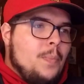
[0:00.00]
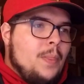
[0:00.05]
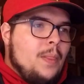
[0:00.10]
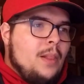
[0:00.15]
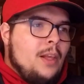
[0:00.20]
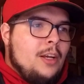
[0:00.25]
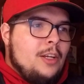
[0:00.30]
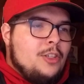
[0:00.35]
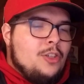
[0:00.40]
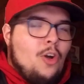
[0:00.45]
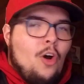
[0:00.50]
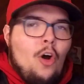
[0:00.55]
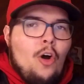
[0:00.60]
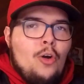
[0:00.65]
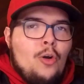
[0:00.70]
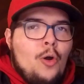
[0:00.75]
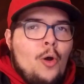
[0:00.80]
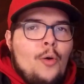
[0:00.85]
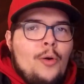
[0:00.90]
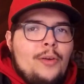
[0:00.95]
it's all
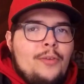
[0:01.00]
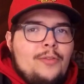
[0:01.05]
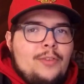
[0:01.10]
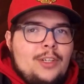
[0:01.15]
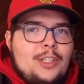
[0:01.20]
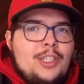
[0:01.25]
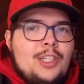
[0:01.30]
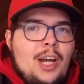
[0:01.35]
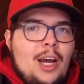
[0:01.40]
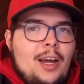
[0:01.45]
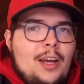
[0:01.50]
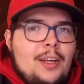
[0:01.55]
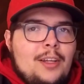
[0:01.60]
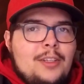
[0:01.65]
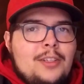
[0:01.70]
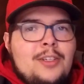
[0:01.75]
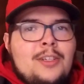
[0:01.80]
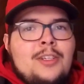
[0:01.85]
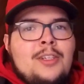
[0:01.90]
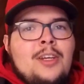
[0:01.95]
going for
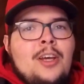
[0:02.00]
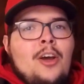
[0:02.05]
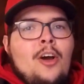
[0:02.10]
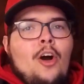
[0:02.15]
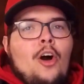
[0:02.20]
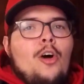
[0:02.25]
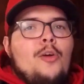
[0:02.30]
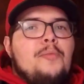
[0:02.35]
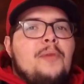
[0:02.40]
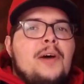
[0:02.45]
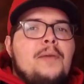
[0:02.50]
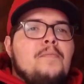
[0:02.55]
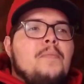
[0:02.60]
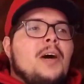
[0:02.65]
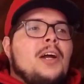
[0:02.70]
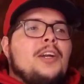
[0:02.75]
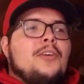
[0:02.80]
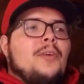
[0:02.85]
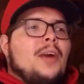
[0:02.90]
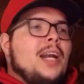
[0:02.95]
science. All my
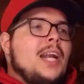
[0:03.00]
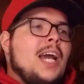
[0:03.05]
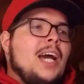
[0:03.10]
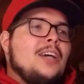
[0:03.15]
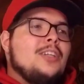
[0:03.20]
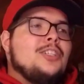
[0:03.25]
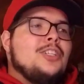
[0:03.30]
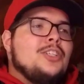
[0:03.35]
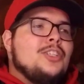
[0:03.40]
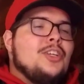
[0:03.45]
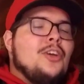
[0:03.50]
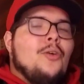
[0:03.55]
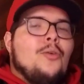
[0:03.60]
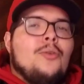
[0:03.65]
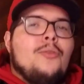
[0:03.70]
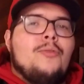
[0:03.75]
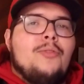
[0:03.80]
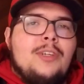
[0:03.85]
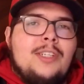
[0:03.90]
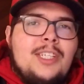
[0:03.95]
money right now is just going
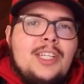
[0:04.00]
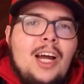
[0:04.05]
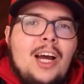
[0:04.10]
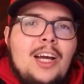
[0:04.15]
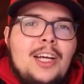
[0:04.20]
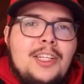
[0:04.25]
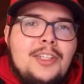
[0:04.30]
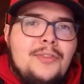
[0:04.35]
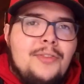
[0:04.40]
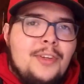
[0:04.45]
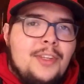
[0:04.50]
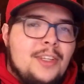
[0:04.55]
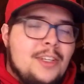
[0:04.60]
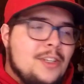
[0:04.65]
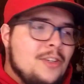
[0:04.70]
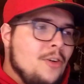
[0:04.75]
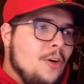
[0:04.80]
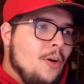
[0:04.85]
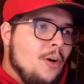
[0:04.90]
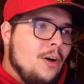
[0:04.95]
for science for this
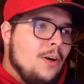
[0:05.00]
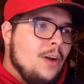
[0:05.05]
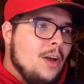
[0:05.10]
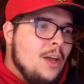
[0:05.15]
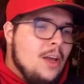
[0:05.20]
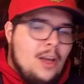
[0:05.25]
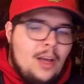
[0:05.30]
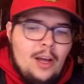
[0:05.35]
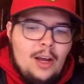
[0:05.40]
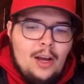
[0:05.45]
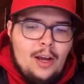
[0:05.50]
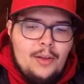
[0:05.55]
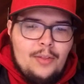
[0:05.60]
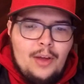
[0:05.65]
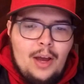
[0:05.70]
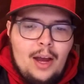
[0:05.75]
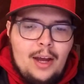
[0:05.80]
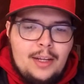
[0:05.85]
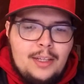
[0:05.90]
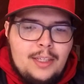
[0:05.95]
car. The
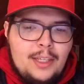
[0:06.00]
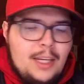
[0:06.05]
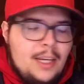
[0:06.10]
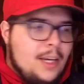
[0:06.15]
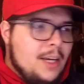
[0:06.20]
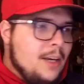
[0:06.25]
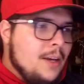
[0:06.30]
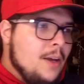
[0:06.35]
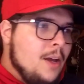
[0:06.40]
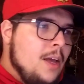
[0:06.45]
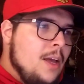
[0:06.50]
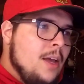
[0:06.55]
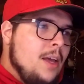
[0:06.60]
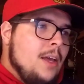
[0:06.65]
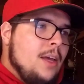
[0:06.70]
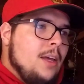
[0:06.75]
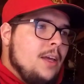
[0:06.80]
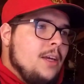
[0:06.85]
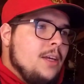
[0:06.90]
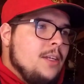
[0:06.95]
idea
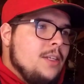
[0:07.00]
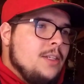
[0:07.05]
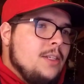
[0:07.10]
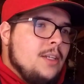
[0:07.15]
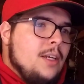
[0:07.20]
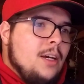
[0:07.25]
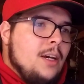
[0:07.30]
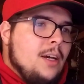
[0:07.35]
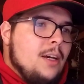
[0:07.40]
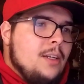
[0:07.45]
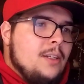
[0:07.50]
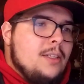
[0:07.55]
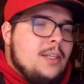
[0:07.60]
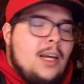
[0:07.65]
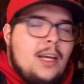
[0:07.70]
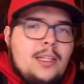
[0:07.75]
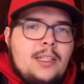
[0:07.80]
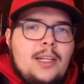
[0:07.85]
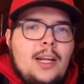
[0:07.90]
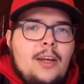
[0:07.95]
is
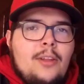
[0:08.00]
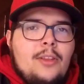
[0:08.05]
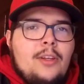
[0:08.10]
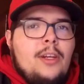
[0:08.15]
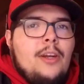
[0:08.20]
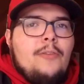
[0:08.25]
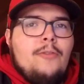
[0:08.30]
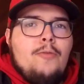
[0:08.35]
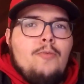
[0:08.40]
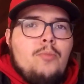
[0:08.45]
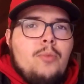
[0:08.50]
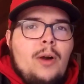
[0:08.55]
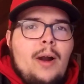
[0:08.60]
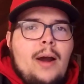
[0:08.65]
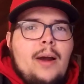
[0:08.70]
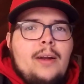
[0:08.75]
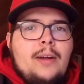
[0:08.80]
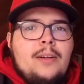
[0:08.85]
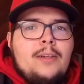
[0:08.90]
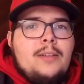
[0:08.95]
test out the different
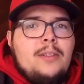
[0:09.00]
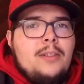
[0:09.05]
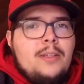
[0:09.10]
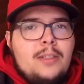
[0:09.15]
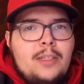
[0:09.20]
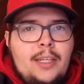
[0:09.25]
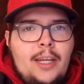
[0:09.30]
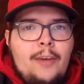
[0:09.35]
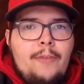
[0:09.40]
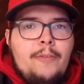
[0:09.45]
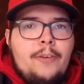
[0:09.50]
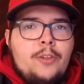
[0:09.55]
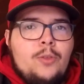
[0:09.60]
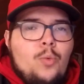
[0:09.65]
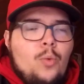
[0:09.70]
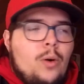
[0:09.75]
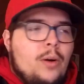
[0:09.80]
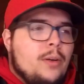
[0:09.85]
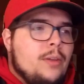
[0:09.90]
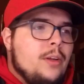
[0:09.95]
products, see if it's
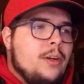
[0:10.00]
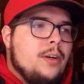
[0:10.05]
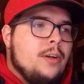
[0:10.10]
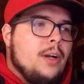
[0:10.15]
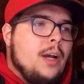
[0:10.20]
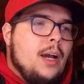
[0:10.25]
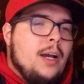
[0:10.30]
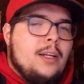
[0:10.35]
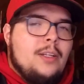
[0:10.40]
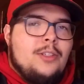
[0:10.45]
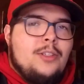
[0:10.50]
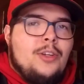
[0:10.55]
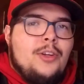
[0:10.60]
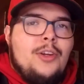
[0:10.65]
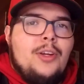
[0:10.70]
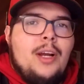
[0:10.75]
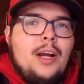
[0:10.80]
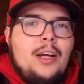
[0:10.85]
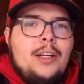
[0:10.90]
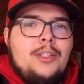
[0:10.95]
worthy or not, so you
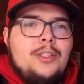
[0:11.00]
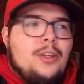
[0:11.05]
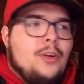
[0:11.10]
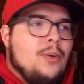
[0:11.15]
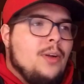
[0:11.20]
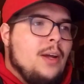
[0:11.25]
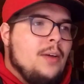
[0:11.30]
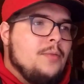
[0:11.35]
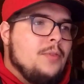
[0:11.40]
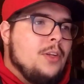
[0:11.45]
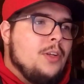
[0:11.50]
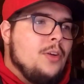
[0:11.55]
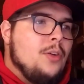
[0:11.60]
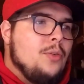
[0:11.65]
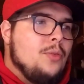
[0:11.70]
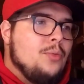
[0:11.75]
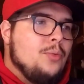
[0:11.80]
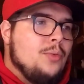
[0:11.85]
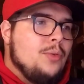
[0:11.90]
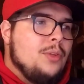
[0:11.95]
guys don't have to go
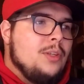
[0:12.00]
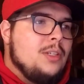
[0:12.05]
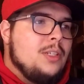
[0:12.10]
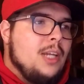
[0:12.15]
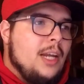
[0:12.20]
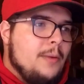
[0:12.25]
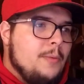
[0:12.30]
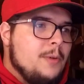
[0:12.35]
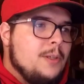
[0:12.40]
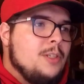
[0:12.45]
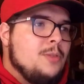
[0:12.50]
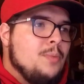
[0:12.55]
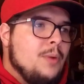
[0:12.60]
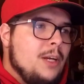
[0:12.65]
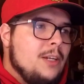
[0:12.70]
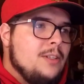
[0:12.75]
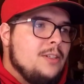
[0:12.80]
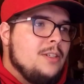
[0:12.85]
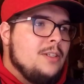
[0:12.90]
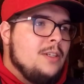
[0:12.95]
through the same
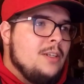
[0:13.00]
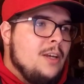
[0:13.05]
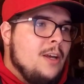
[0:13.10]
expense